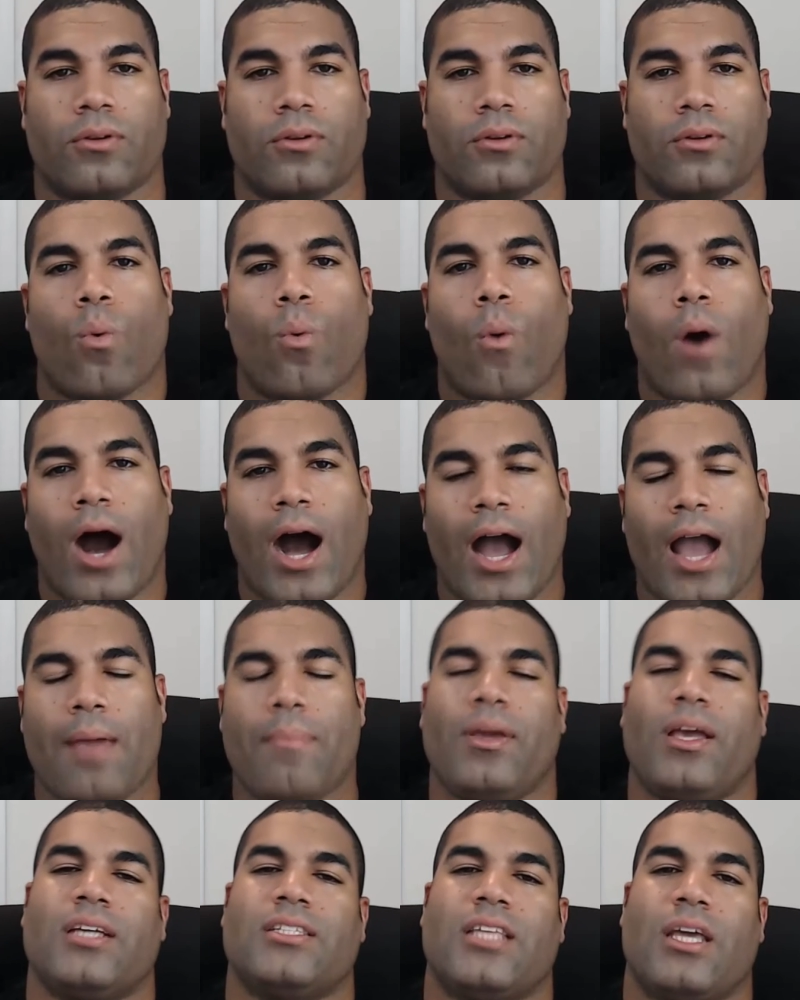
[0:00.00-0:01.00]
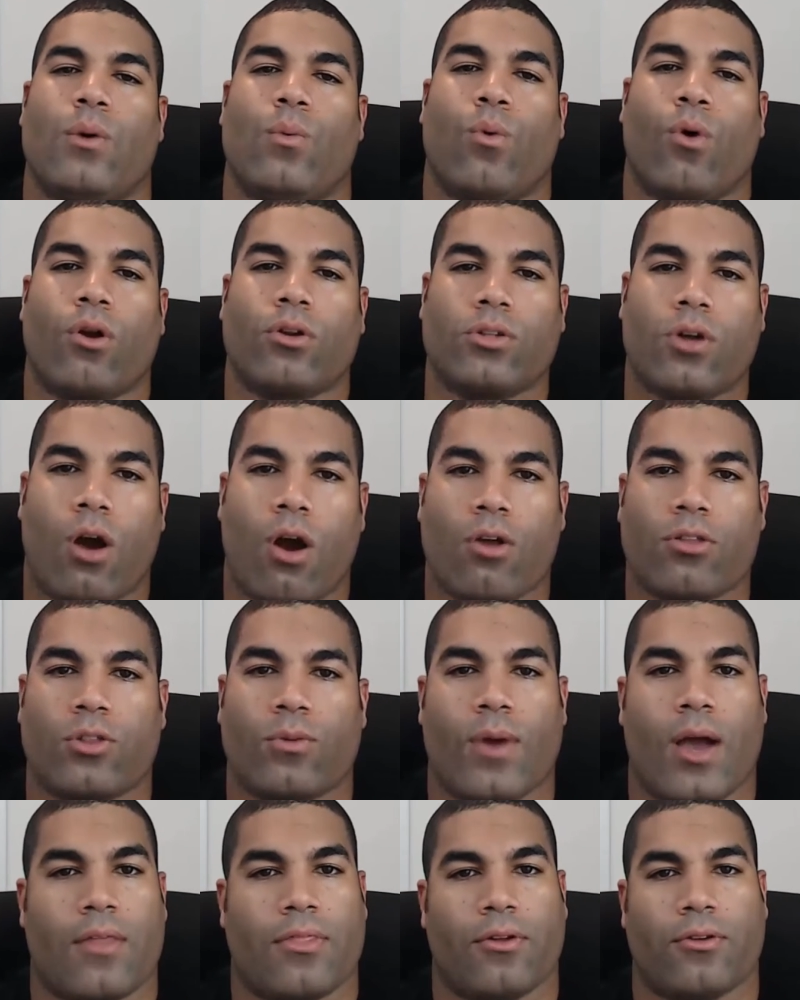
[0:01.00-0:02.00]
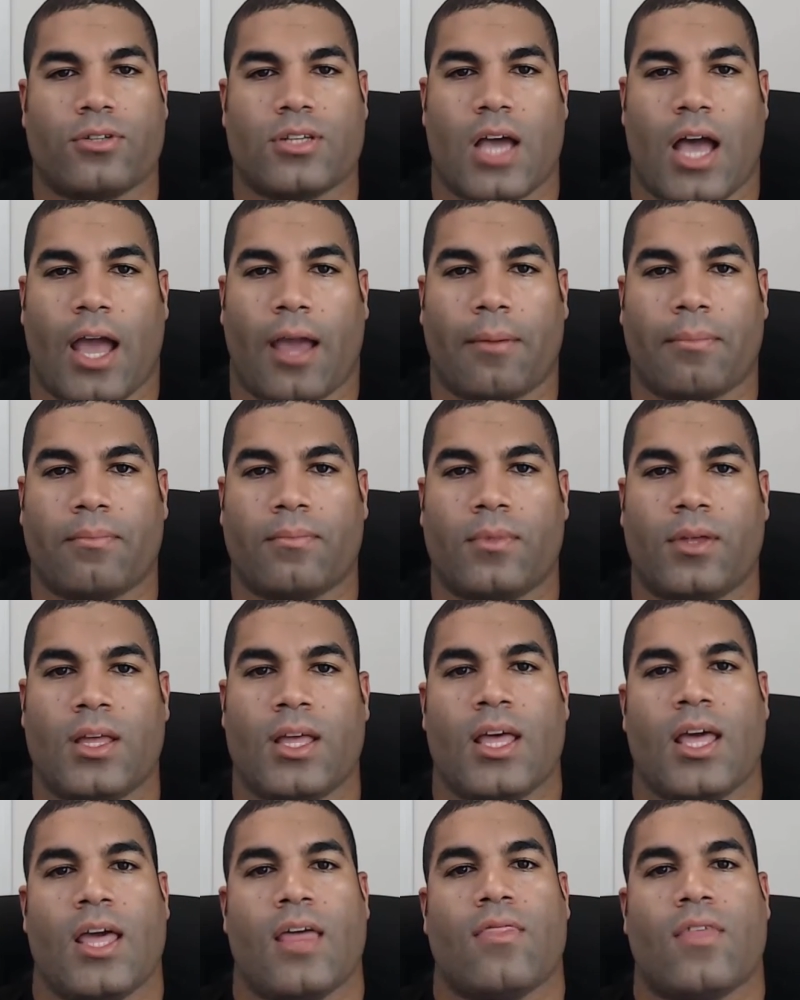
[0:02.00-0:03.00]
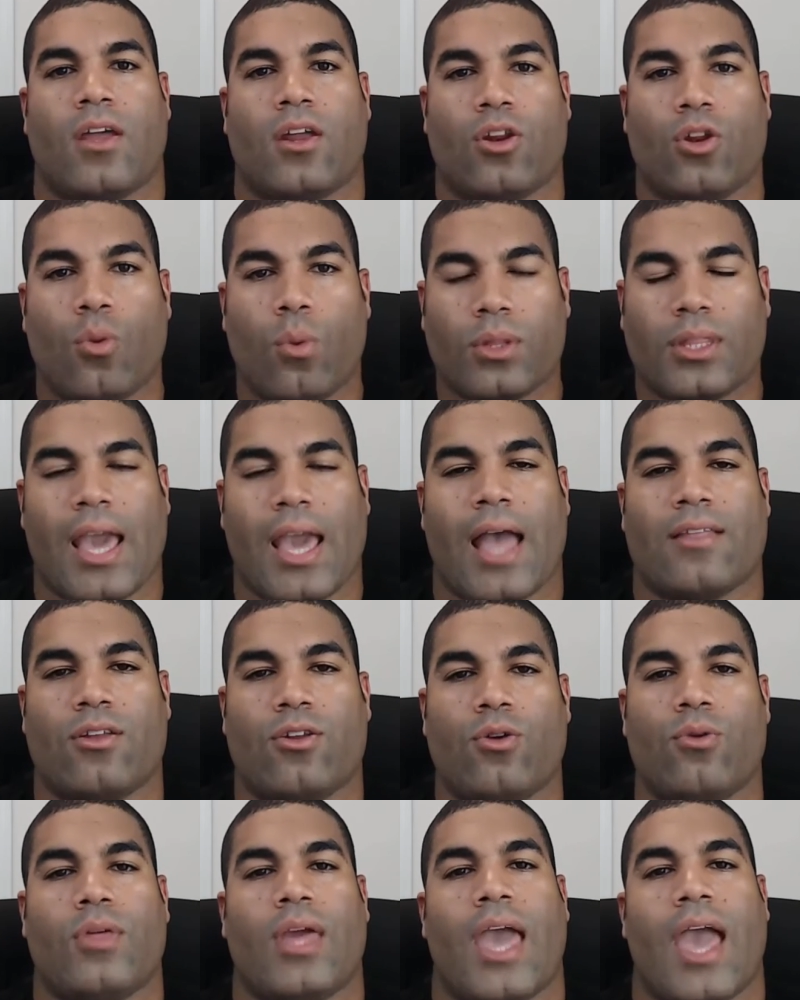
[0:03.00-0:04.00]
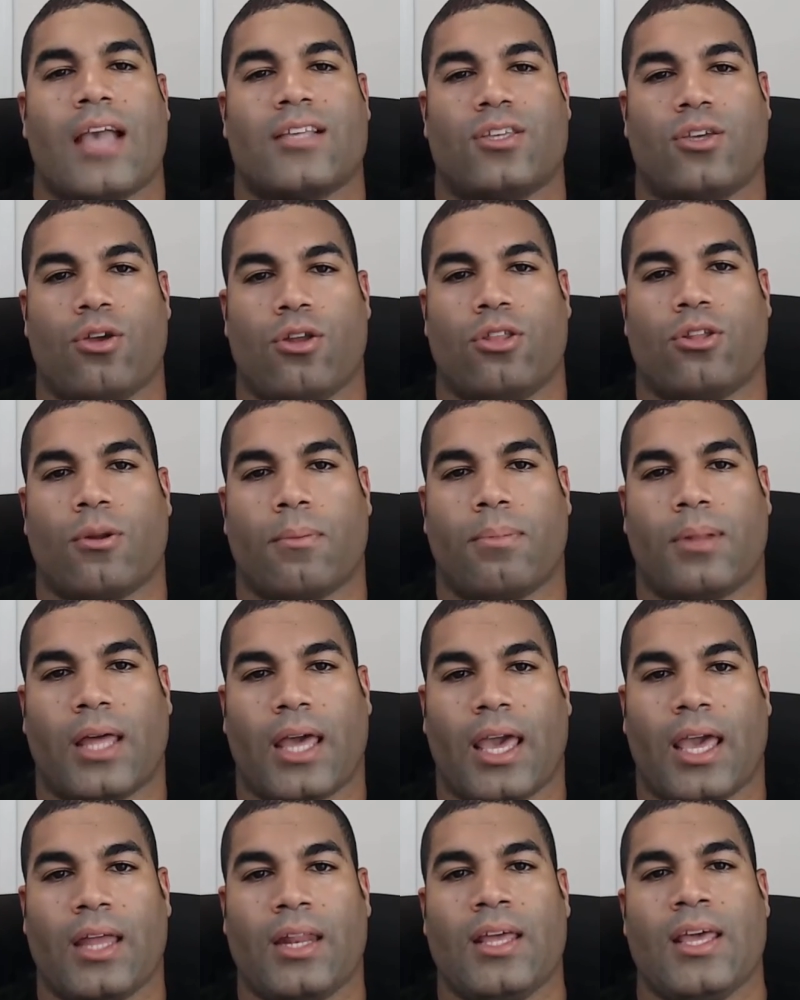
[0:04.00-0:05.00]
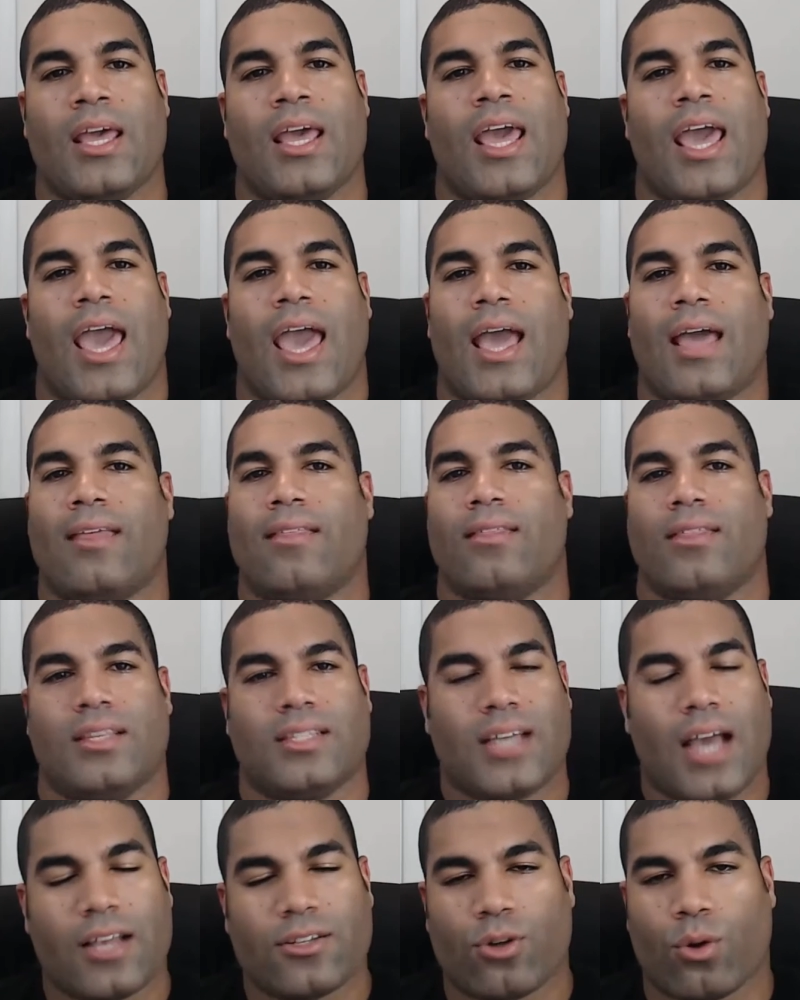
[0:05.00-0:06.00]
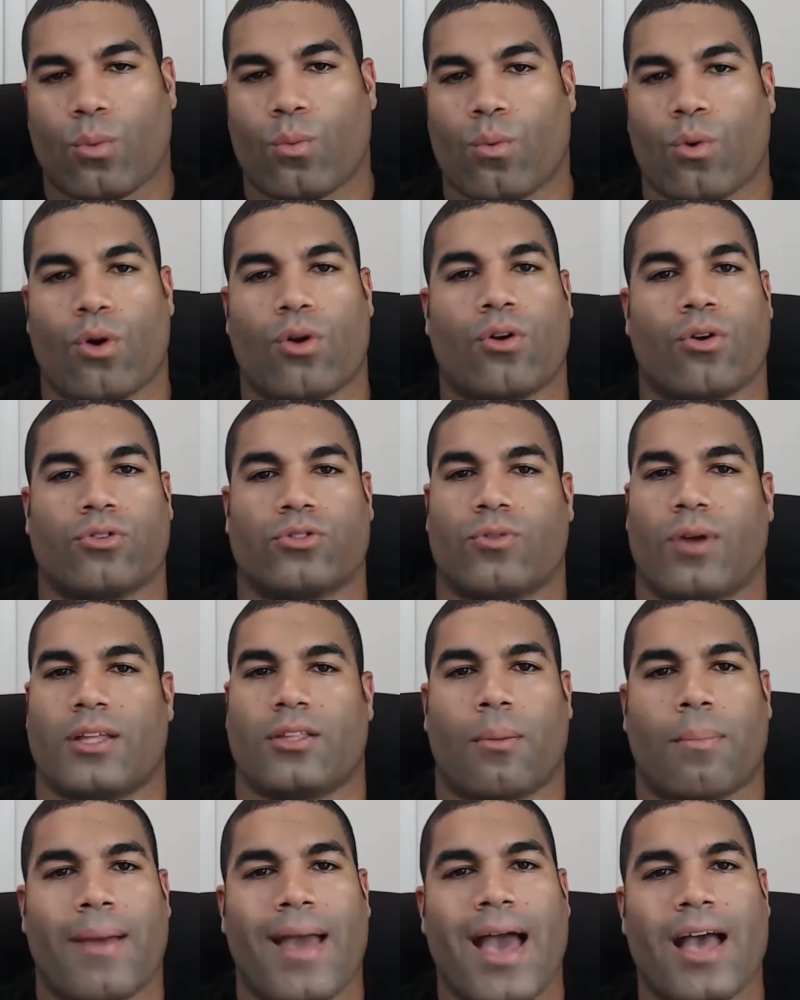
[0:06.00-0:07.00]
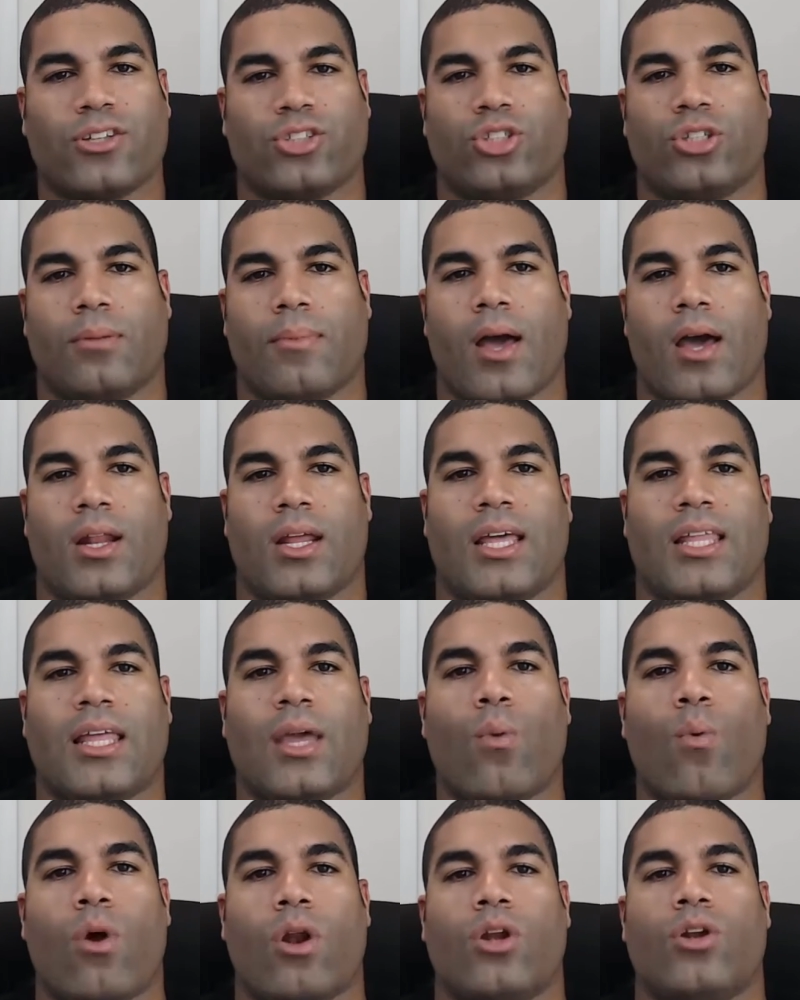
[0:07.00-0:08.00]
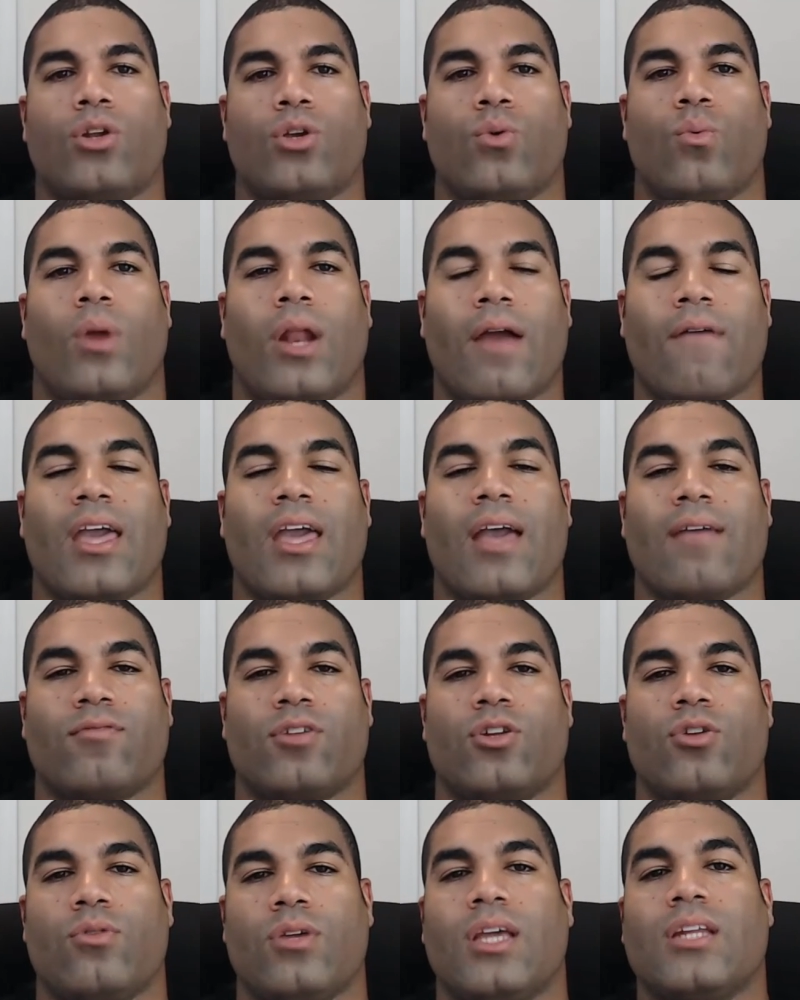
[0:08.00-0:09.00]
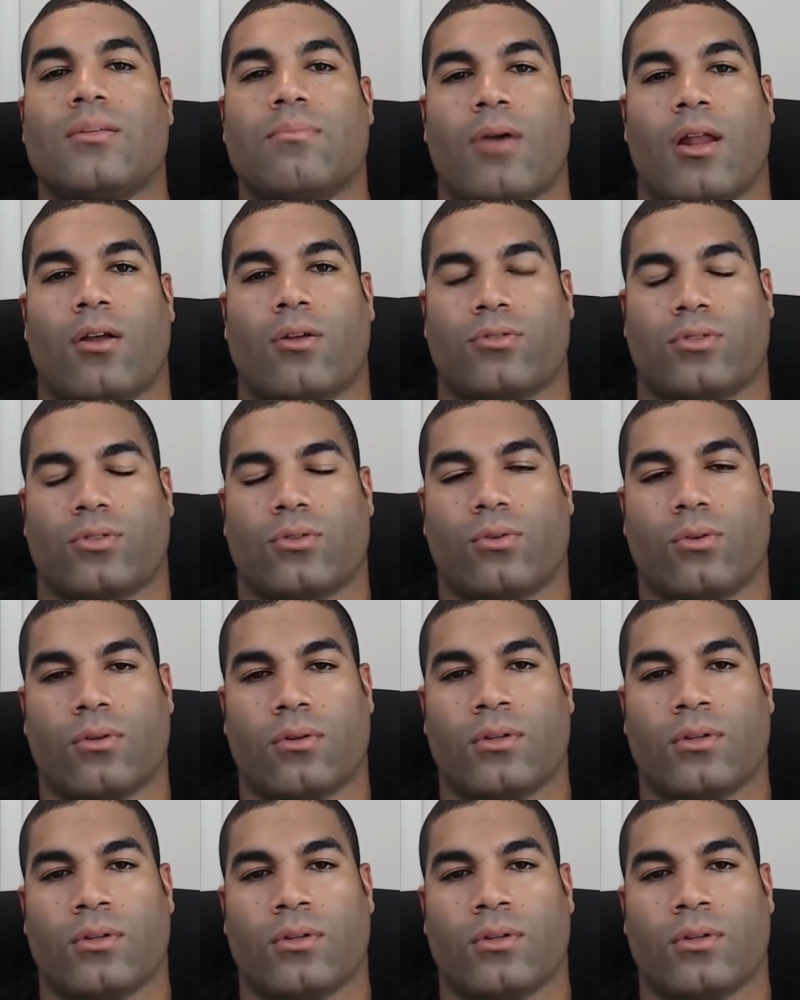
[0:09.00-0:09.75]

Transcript: Why? Because they worked hard throughout their time. They knew what they had to do. They executed their plan. And these guys are workers, right? They're passionate about it, and they want to do whatever they have to do to get to medical school.